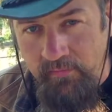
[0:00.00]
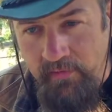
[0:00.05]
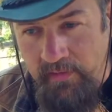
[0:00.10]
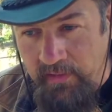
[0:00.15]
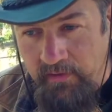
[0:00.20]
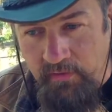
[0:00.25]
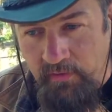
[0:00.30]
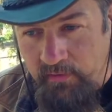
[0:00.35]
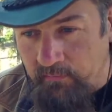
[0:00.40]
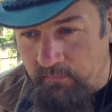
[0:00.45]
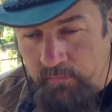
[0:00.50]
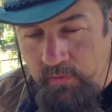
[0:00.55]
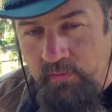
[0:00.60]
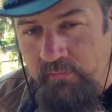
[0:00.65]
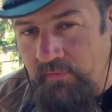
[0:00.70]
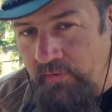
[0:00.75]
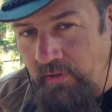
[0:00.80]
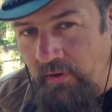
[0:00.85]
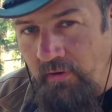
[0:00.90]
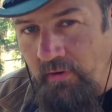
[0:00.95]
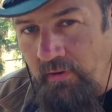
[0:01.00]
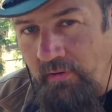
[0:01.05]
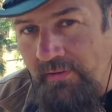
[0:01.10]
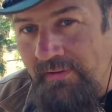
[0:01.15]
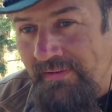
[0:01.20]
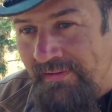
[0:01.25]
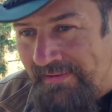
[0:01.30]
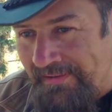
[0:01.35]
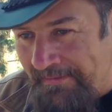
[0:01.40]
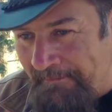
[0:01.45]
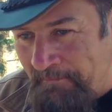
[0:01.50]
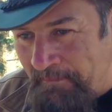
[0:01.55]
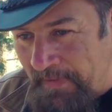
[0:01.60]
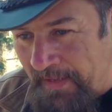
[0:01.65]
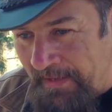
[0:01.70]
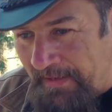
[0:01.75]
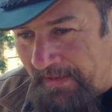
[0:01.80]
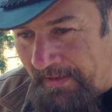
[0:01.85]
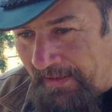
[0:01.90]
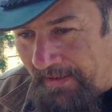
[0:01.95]
and he couldn't move at all.
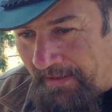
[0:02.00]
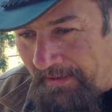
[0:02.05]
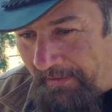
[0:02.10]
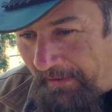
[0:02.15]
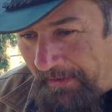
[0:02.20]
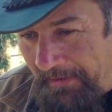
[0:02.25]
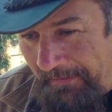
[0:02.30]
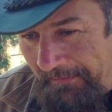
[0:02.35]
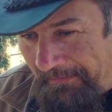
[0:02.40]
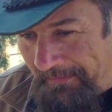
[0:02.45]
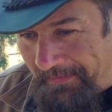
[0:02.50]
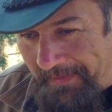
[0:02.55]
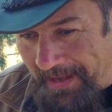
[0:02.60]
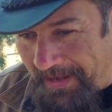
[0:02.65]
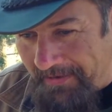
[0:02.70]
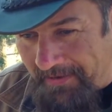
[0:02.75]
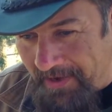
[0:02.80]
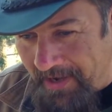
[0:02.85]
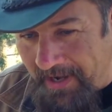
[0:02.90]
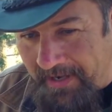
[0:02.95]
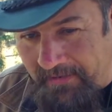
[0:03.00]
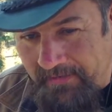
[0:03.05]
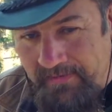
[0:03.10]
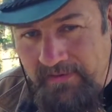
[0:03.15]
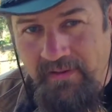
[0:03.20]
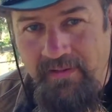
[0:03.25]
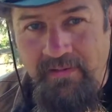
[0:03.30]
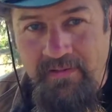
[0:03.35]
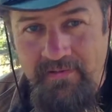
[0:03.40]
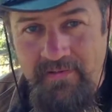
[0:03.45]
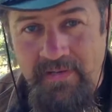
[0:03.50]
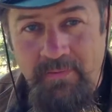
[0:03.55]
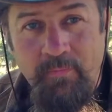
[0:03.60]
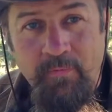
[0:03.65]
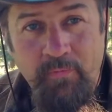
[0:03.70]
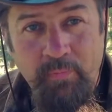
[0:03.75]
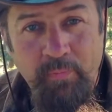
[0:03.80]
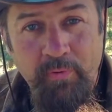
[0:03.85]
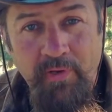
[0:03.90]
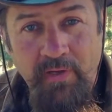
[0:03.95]
And that night, the team
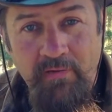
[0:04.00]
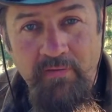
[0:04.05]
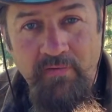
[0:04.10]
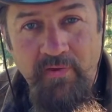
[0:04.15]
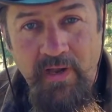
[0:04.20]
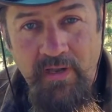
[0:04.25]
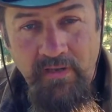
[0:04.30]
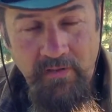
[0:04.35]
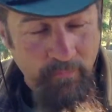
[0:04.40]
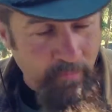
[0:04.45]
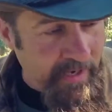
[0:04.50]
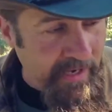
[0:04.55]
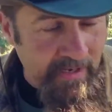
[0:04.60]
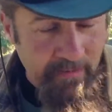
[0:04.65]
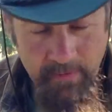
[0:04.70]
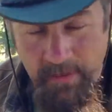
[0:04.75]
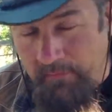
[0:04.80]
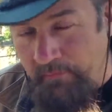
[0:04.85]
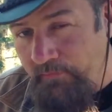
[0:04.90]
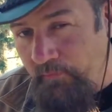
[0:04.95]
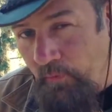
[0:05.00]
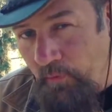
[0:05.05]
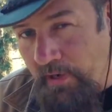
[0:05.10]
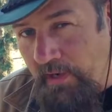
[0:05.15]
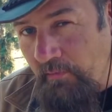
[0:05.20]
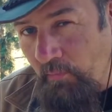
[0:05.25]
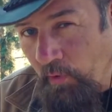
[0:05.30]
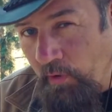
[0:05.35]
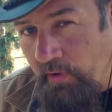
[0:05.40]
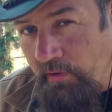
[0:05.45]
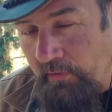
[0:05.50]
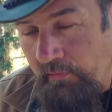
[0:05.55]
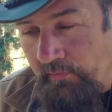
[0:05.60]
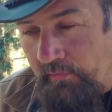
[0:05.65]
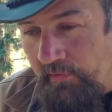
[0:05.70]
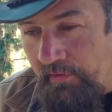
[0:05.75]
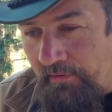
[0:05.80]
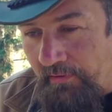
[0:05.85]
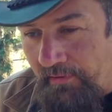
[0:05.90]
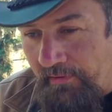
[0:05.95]
was pretty excited. We had about 40
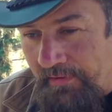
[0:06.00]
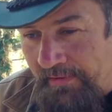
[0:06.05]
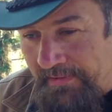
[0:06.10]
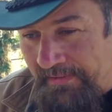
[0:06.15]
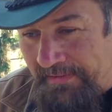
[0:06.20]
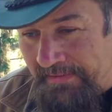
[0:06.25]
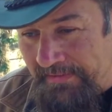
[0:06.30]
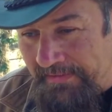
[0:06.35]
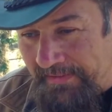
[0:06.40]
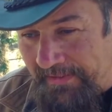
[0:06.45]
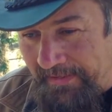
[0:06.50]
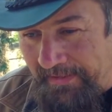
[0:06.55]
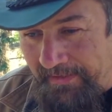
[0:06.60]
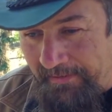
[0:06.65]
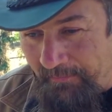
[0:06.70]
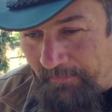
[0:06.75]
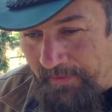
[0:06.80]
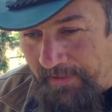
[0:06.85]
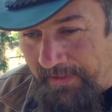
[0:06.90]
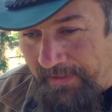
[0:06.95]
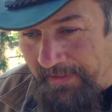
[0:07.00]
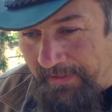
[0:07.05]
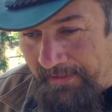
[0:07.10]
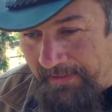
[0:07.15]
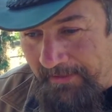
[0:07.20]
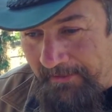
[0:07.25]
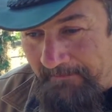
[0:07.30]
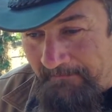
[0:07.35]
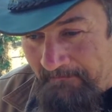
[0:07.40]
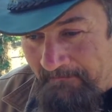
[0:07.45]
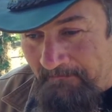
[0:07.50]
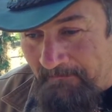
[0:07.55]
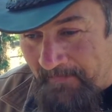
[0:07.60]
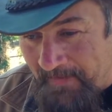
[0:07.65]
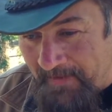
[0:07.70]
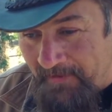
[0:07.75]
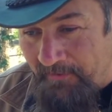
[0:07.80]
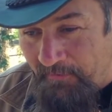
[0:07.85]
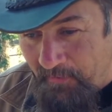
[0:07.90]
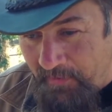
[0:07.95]
workers here, and we
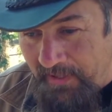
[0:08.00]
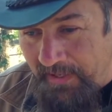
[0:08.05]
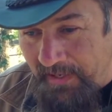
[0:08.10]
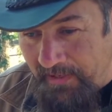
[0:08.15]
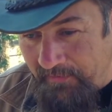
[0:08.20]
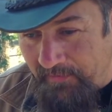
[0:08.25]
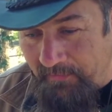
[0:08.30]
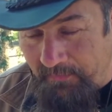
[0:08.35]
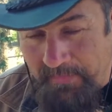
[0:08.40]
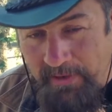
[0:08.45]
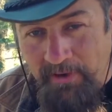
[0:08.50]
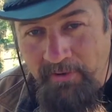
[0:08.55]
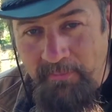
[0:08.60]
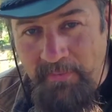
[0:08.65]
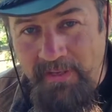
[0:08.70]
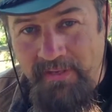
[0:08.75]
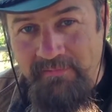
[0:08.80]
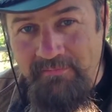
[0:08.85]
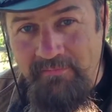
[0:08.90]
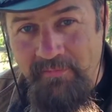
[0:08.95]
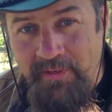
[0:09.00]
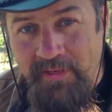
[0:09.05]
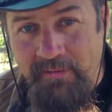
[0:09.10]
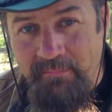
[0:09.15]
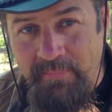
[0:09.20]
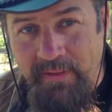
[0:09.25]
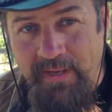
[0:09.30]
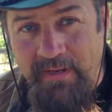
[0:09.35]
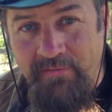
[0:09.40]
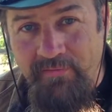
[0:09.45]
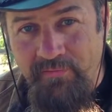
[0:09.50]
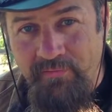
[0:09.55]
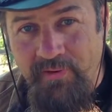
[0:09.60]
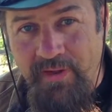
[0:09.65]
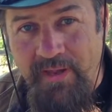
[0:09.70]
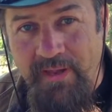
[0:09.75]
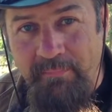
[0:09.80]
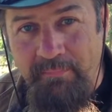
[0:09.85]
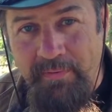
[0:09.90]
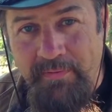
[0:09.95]
had some bear meat. We had
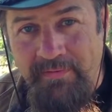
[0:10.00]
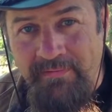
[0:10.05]
backstrap